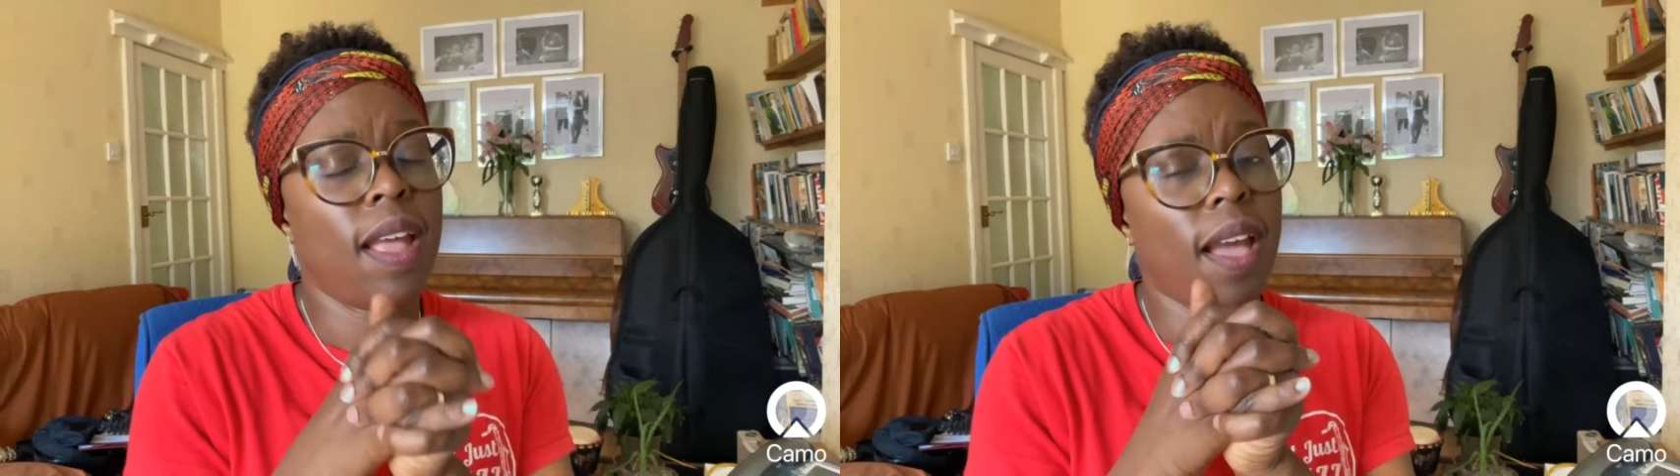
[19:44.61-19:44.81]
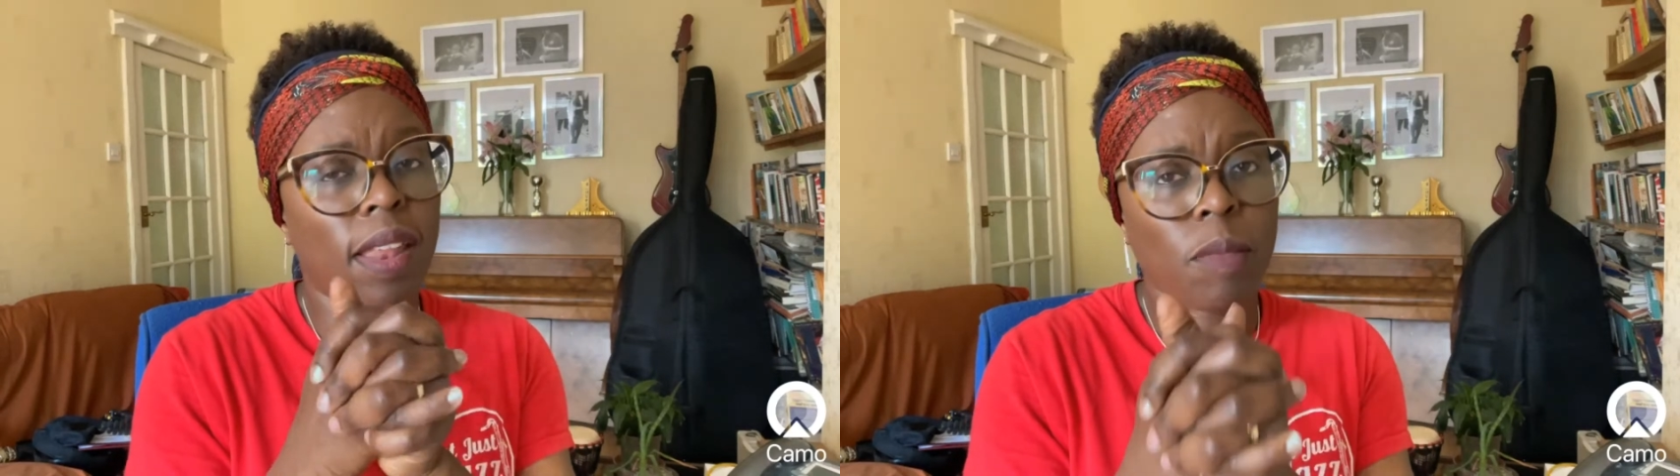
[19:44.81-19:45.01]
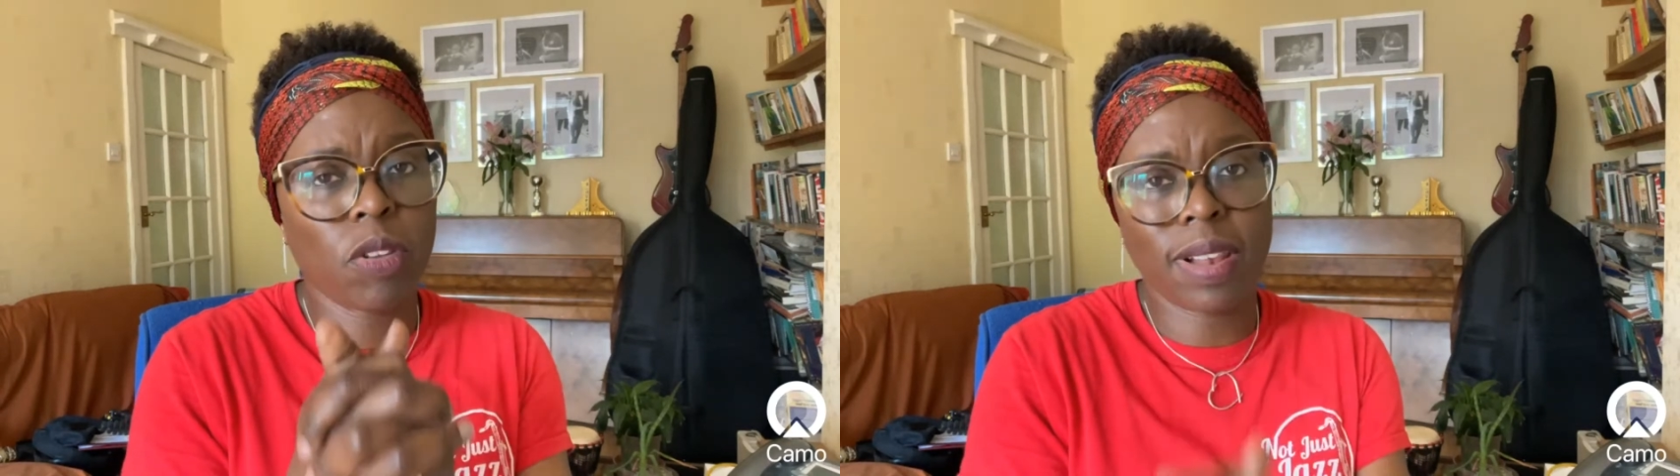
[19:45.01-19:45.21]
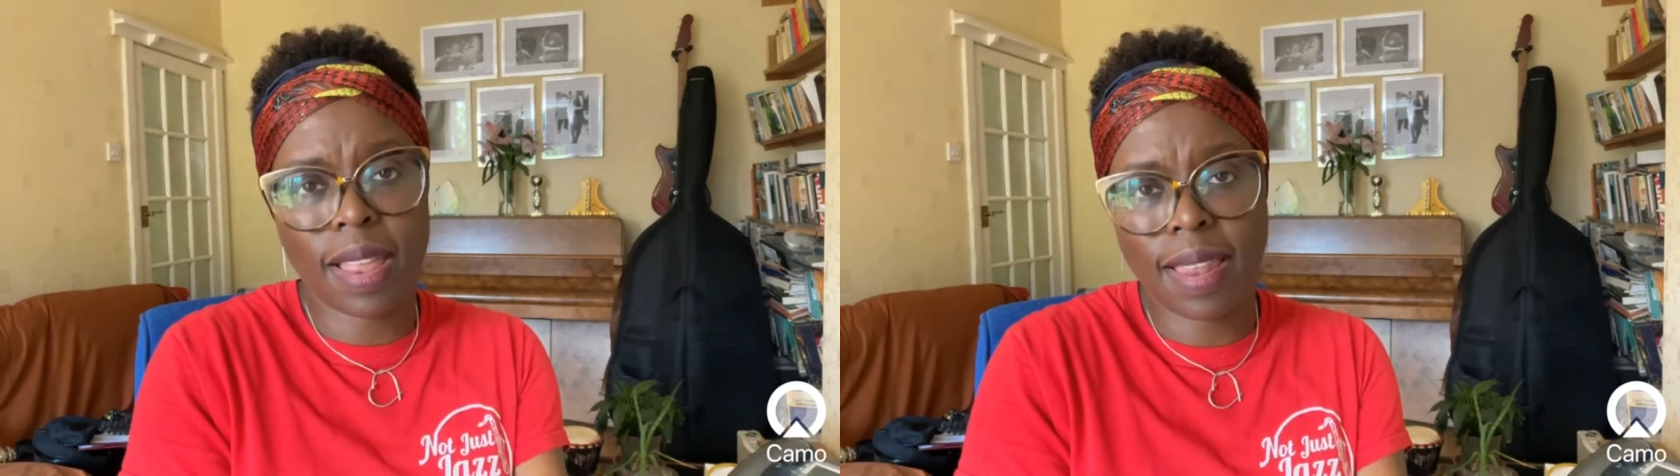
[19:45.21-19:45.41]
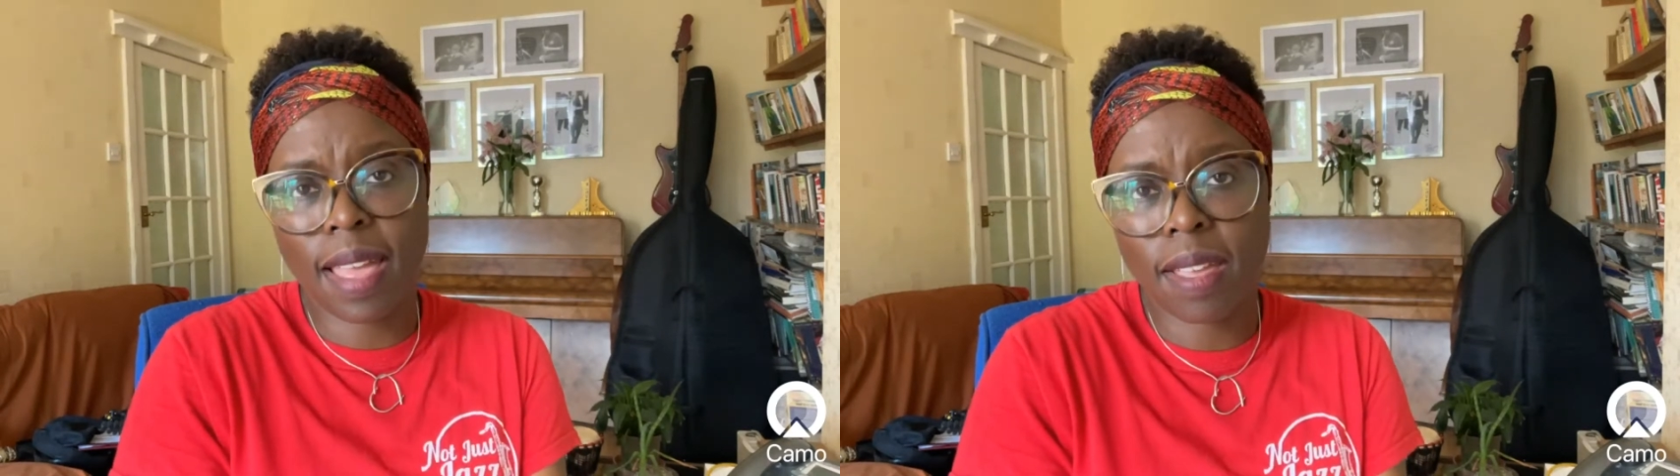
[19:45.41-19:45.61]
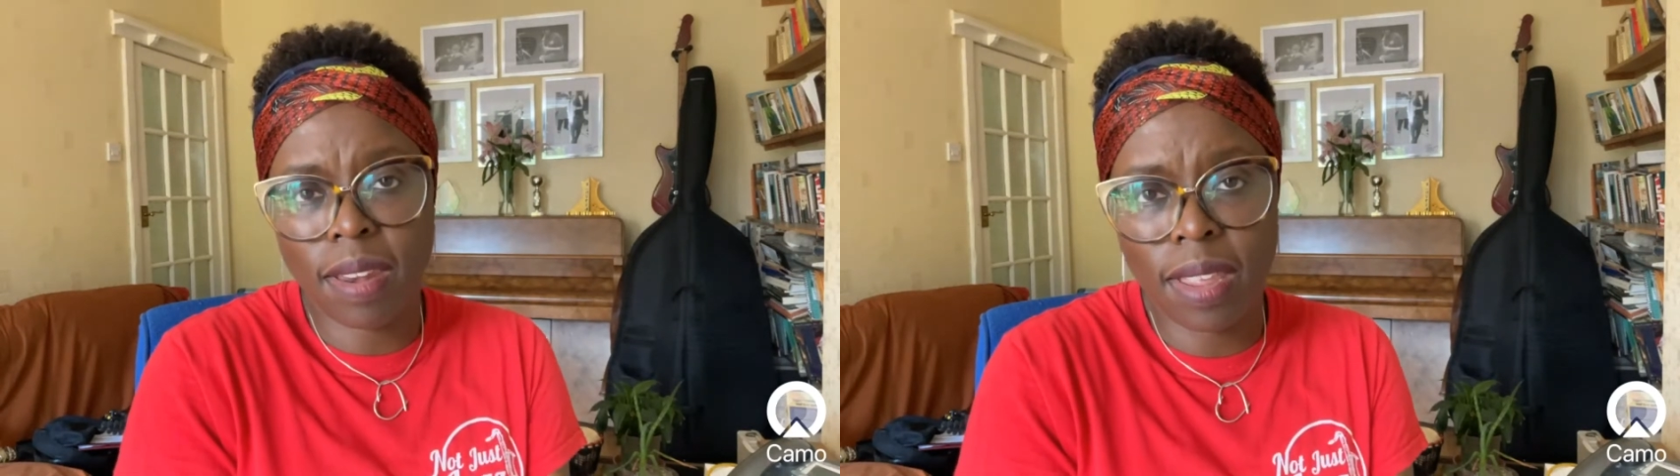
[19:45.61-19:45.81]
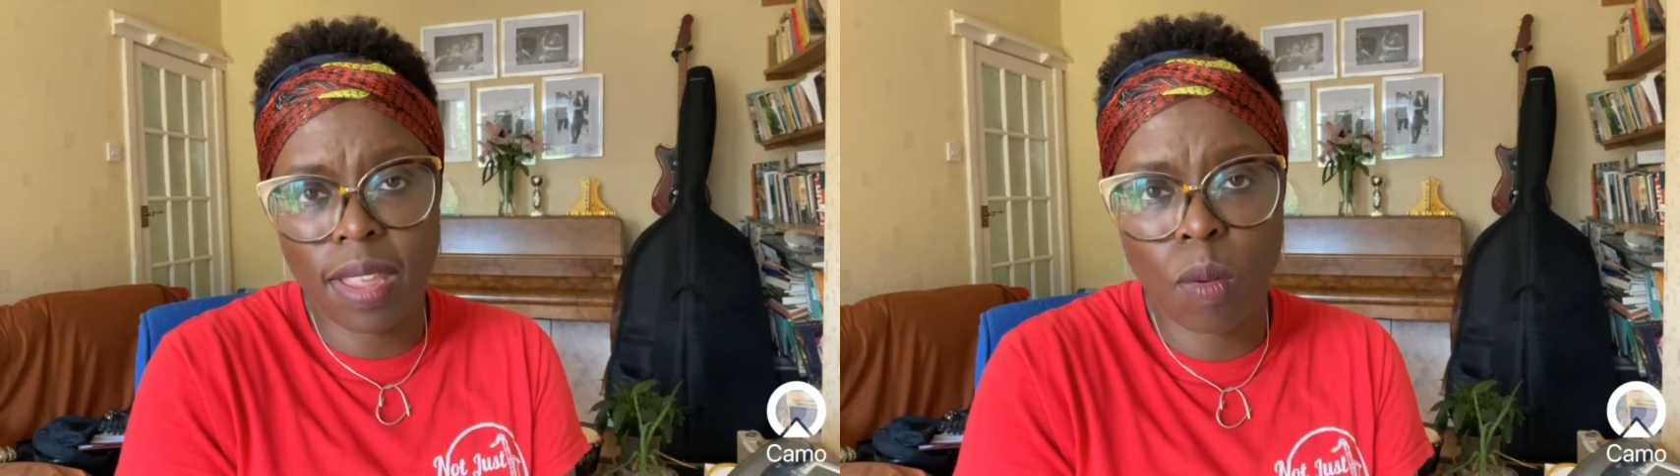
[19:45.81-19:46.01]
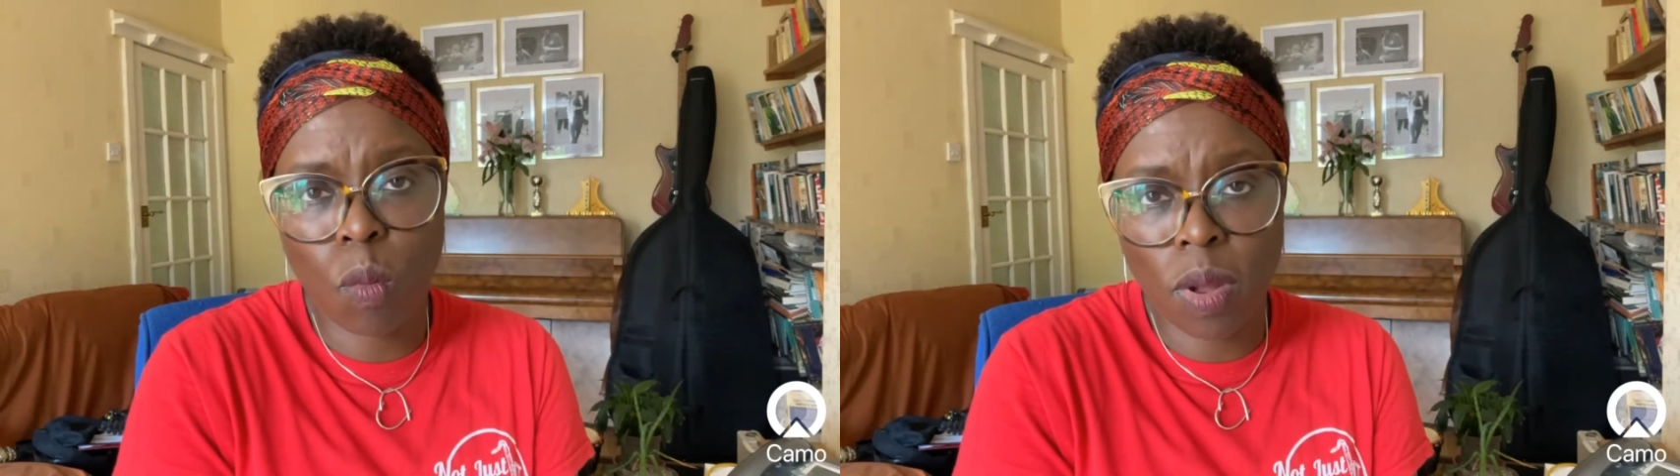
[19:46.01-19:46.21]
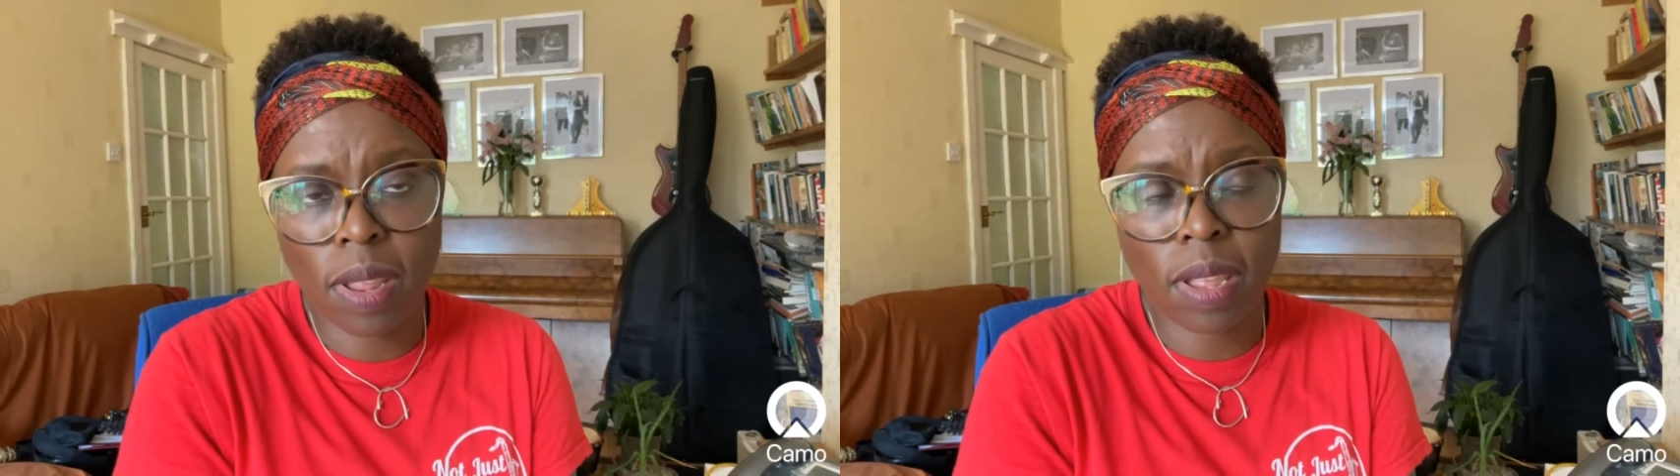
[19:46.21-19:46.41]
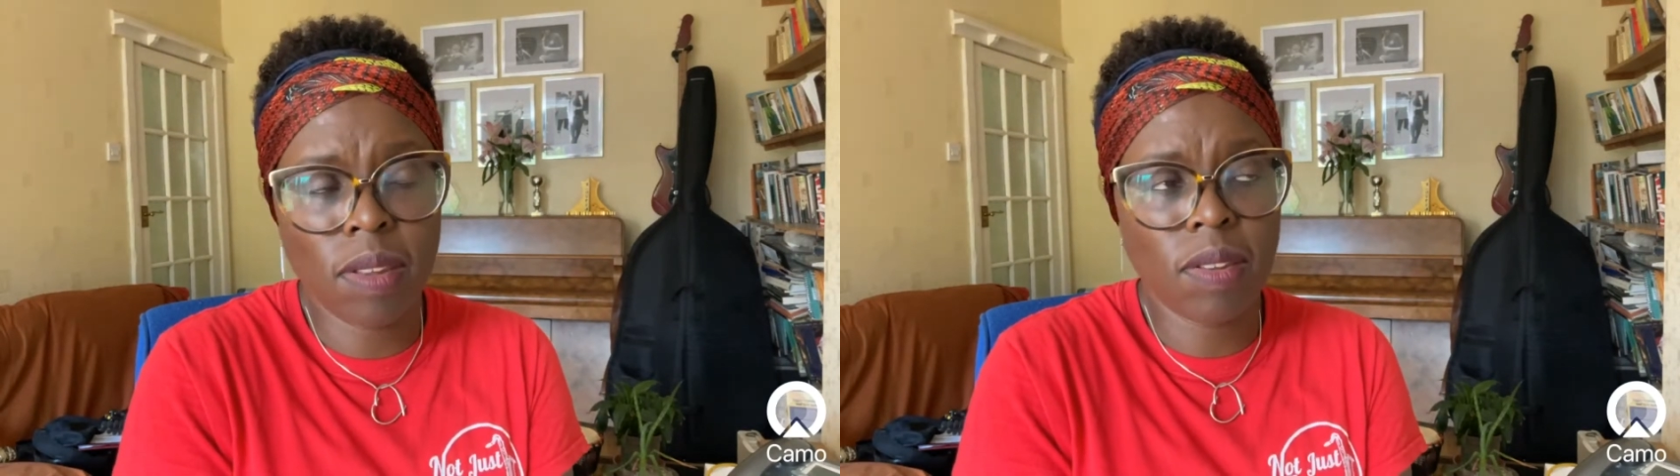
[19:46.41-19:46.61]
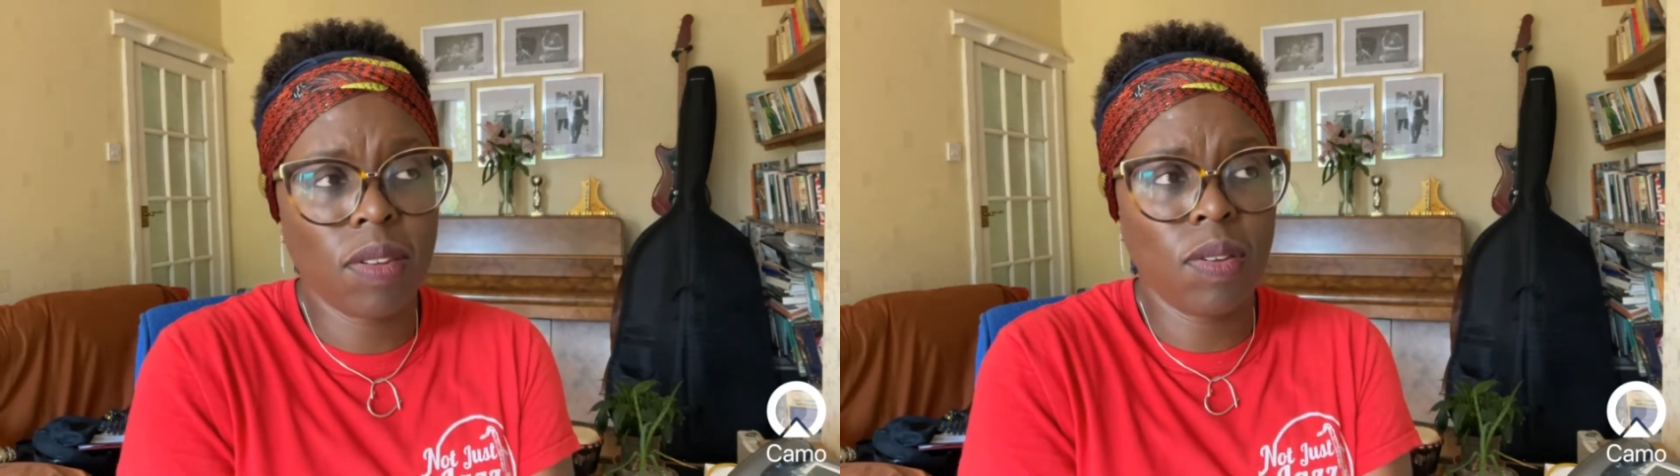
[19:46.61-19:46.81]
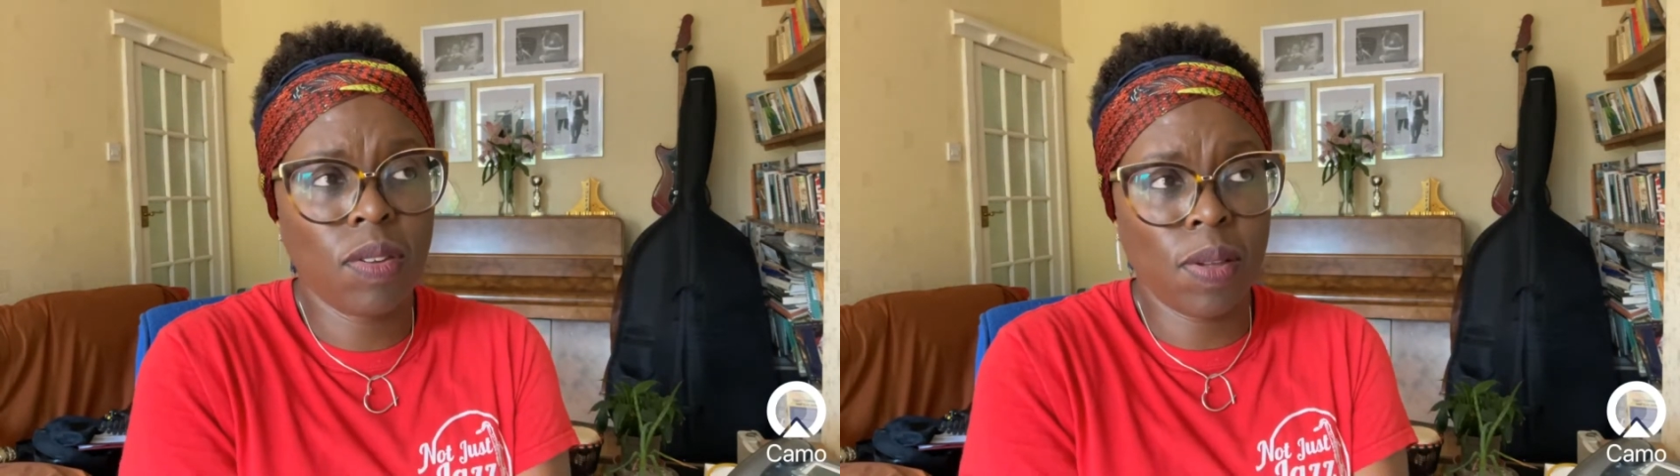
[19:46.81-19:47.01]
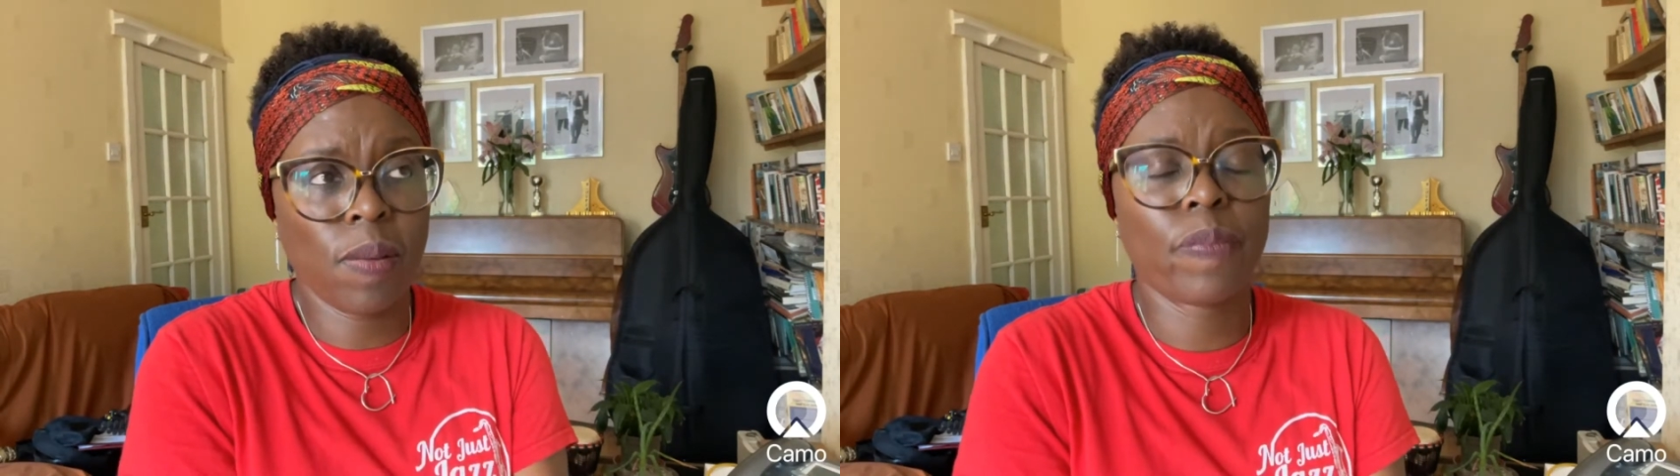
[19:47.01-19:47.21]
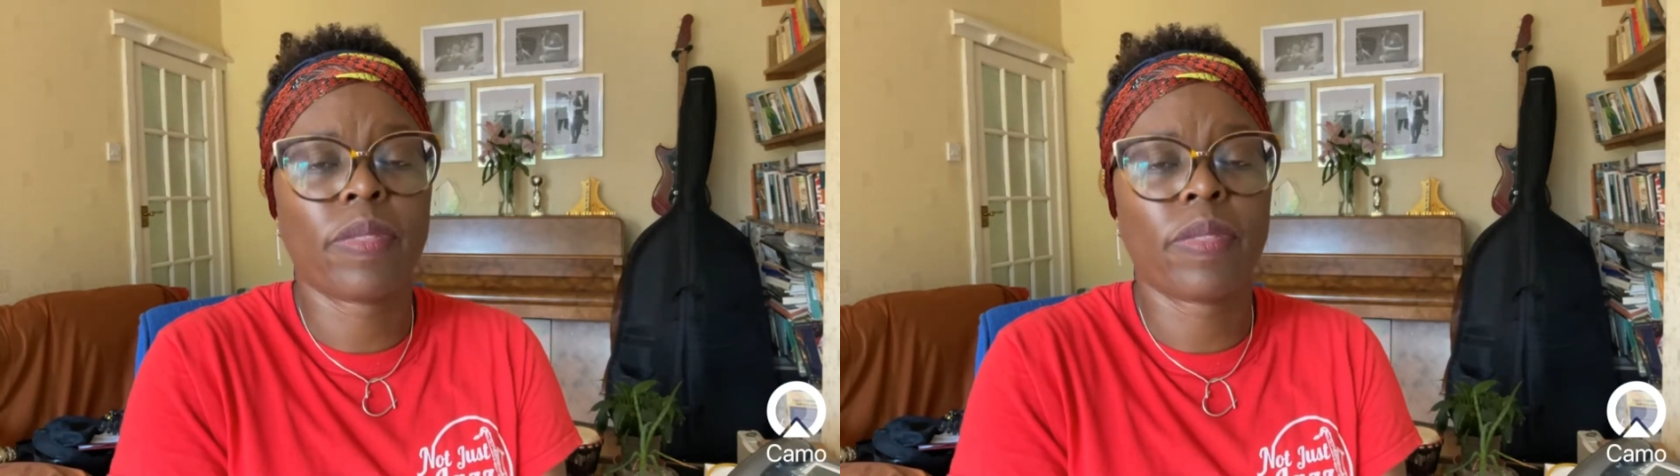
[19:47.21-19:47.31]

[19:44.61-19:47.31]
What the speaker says: And I'm just glad that I can hear what it is you do.